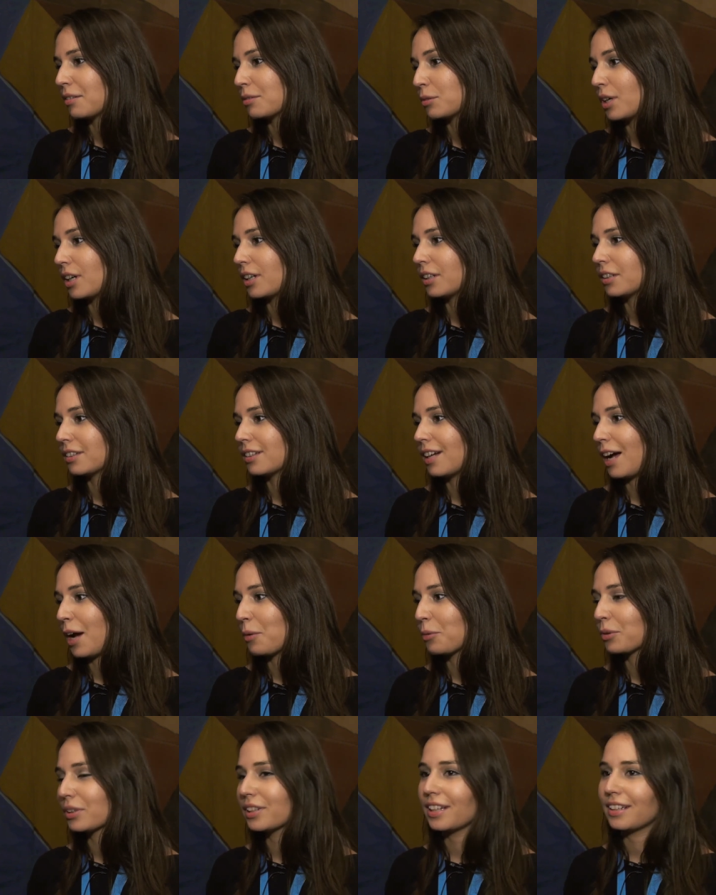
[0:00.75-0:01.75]
well,
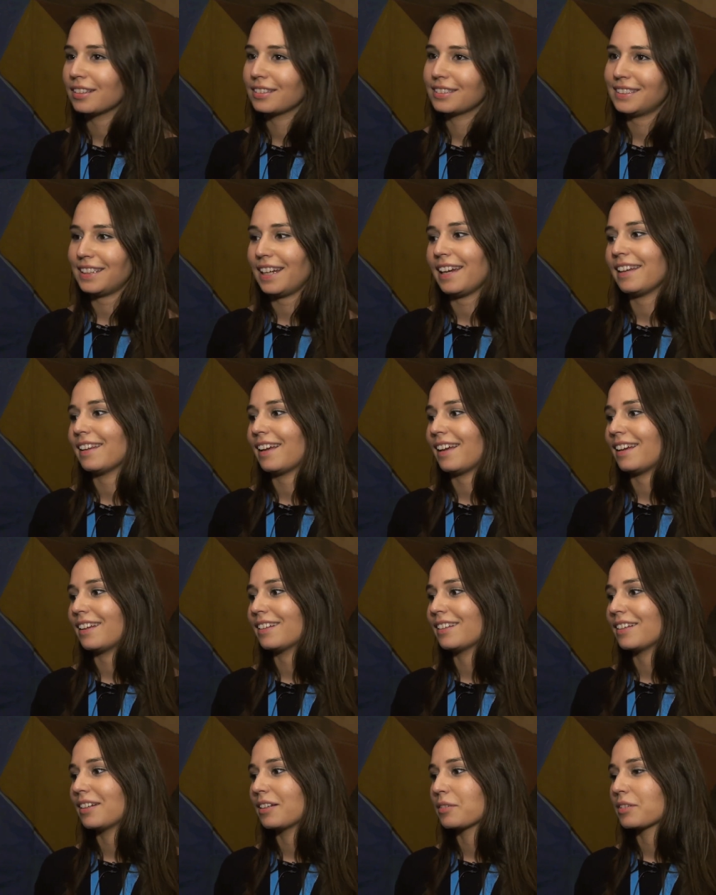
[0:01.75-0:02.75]
I would say
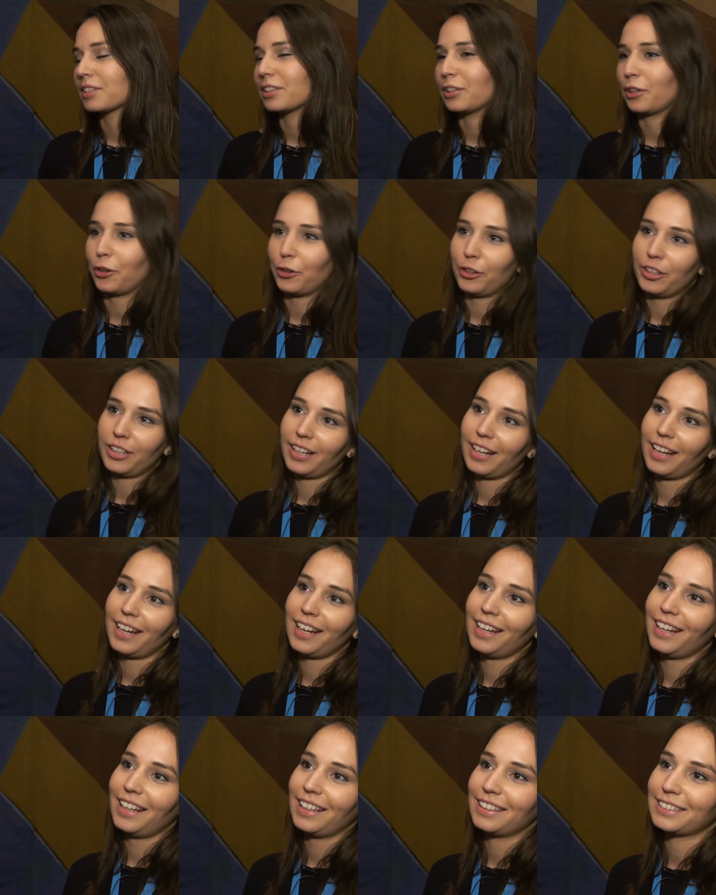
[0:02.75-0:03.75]
that
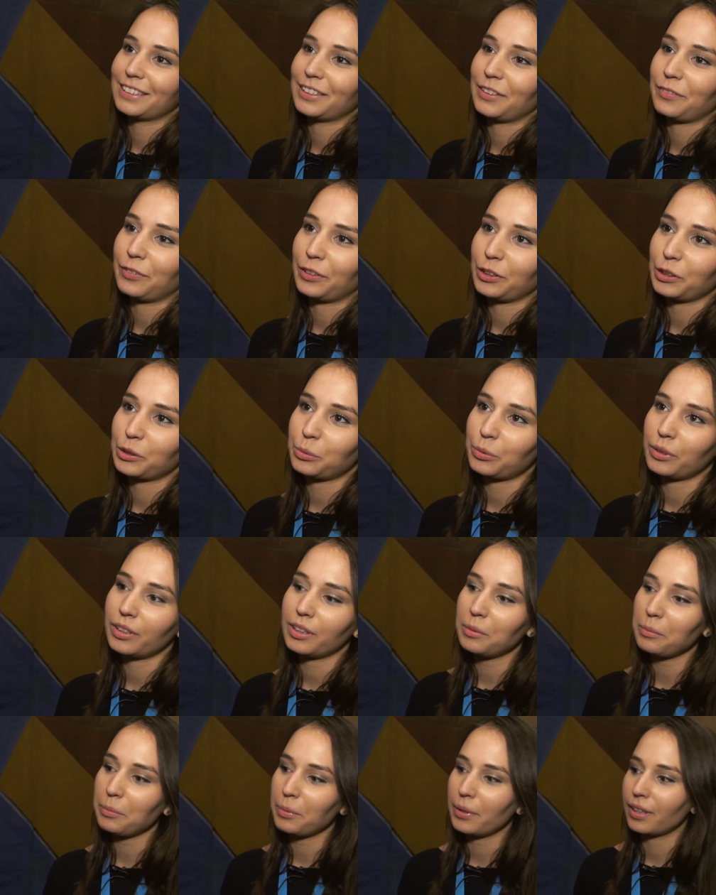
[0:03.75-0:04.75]
security is the first
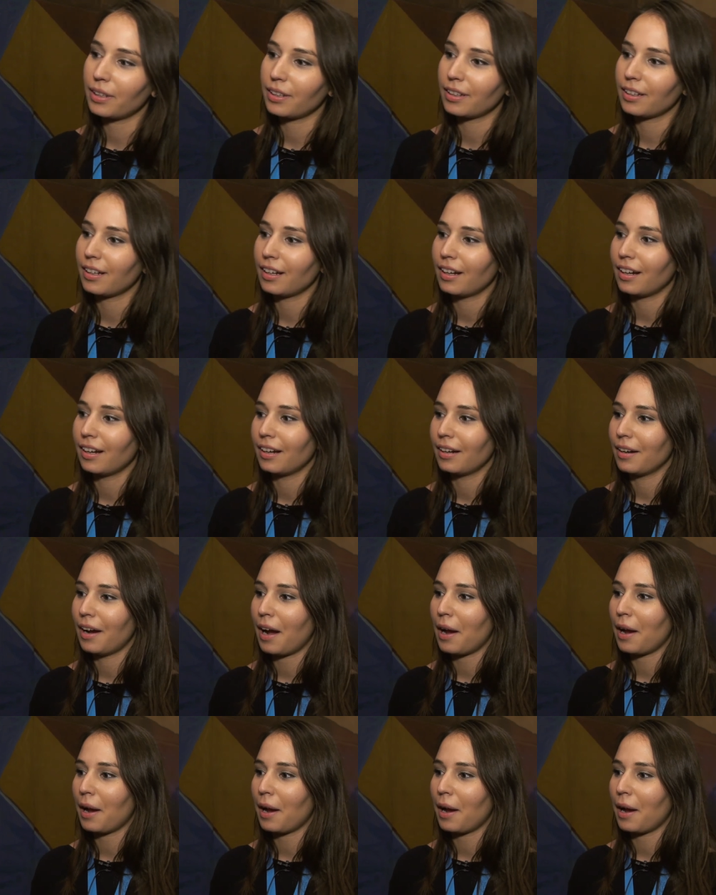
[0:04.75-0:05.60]
one, but uh,